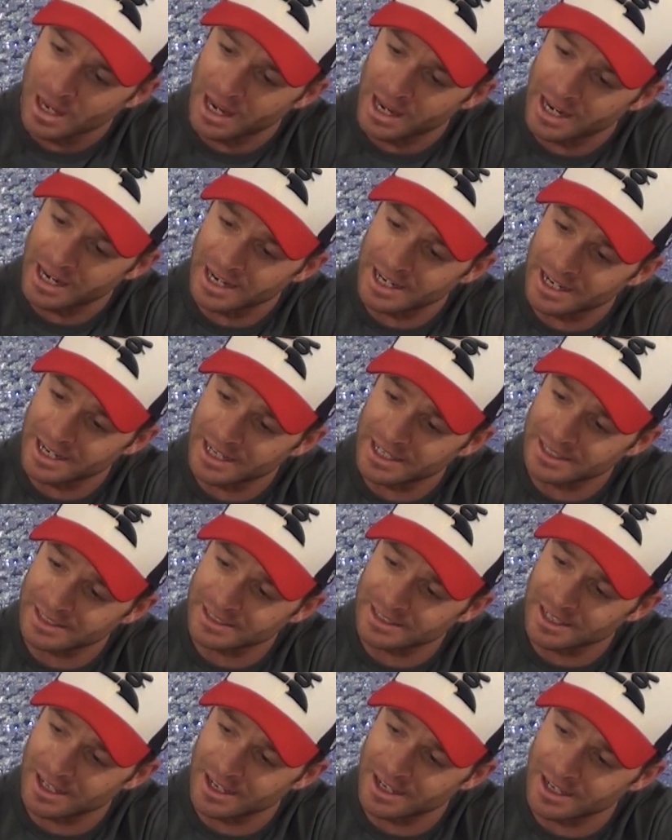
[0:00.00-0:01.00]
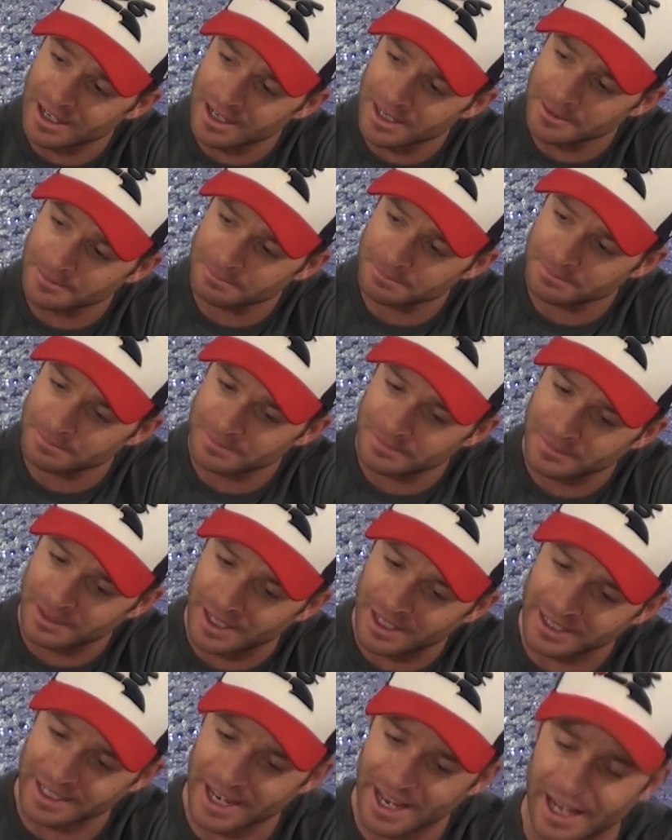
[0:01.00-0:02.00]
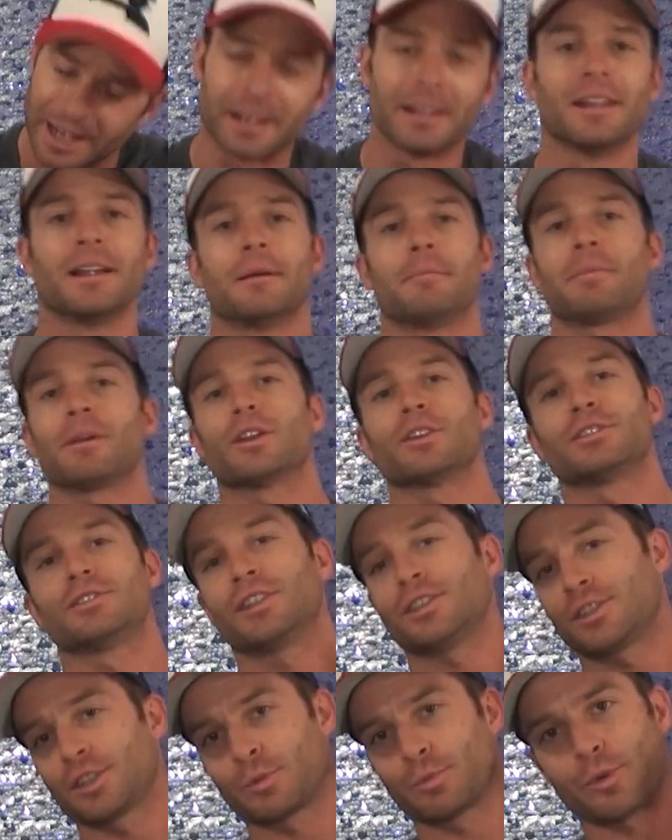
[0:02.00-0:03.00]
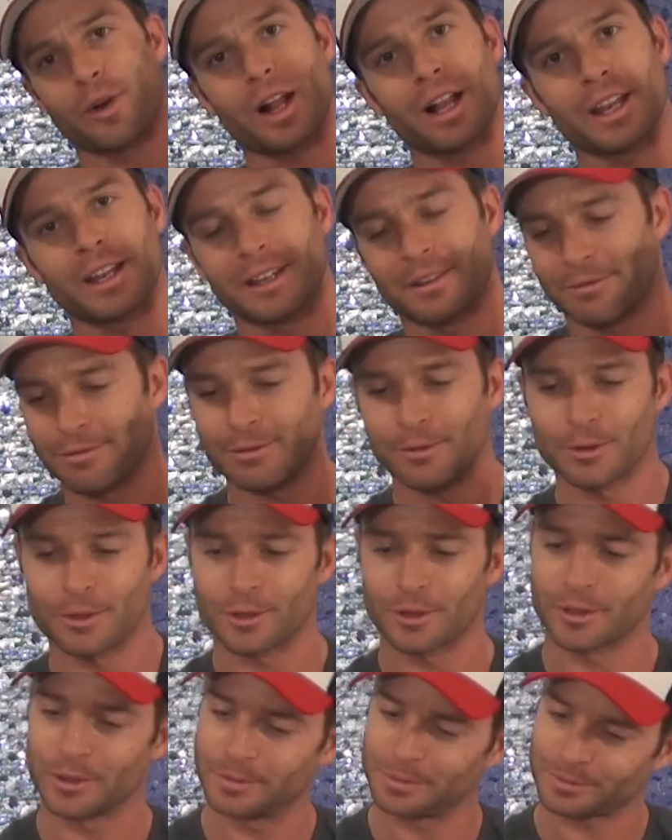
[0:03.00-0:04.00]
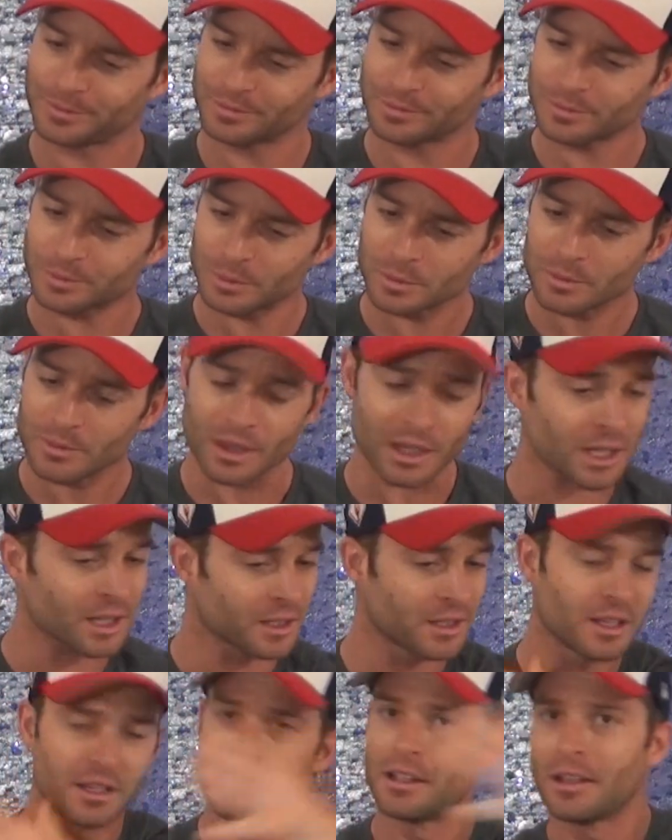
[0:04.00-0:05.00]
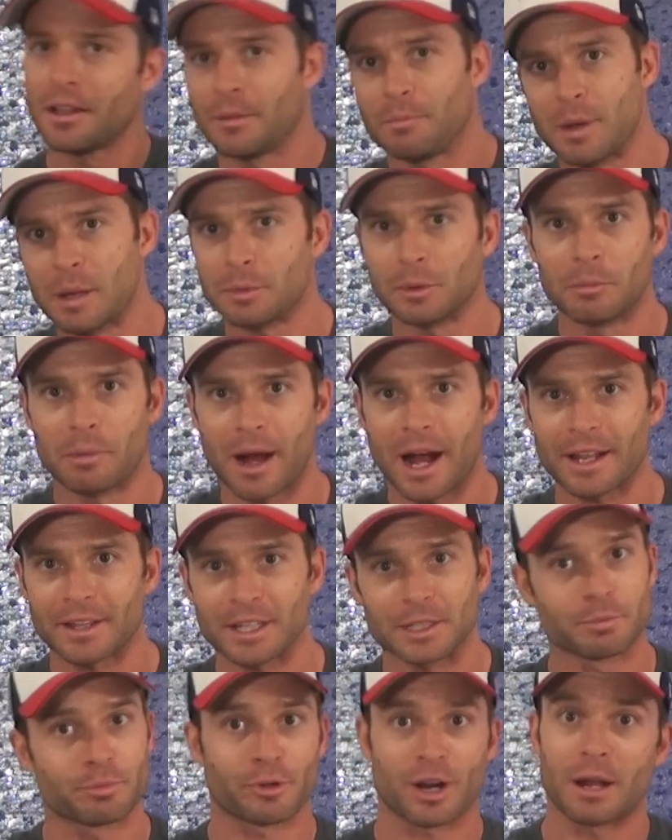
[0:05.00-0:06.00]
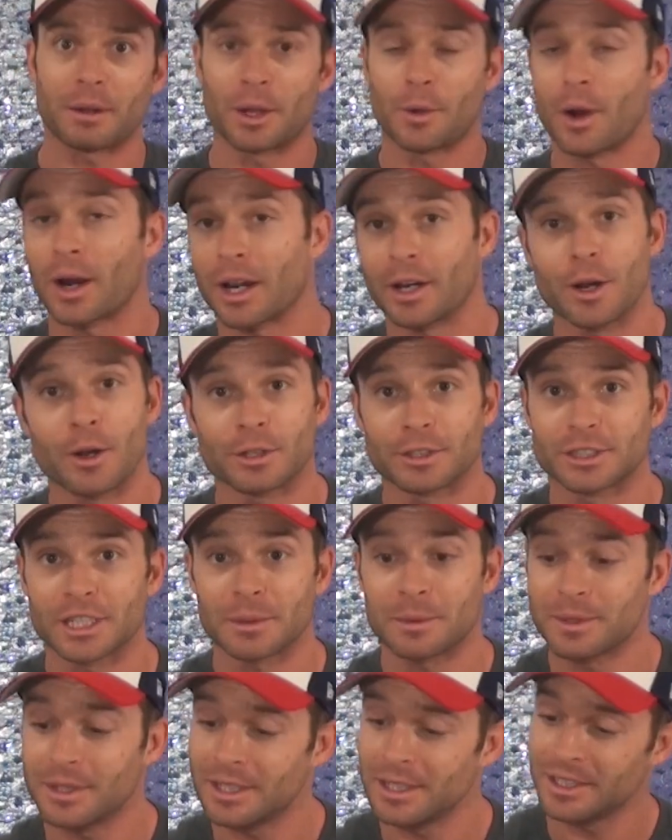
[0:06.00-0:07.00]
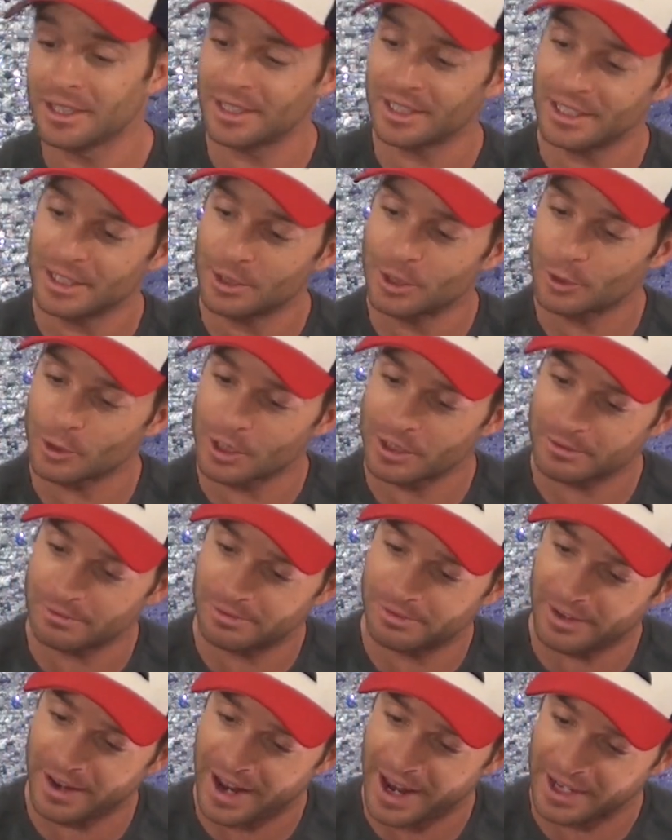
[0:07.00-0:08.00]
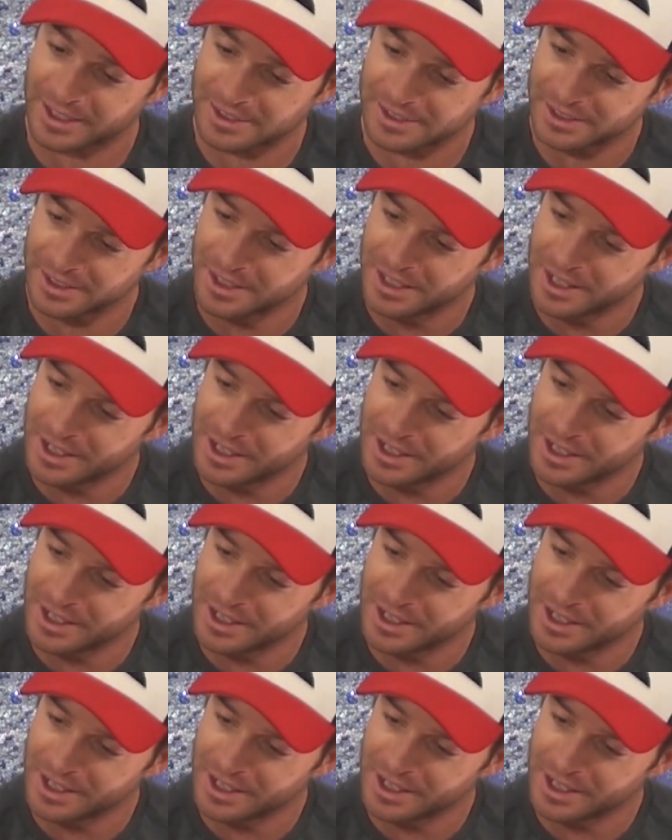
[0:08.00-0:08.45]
And again, because this is probably for people buying this, probably want to know some of the nutrition facts.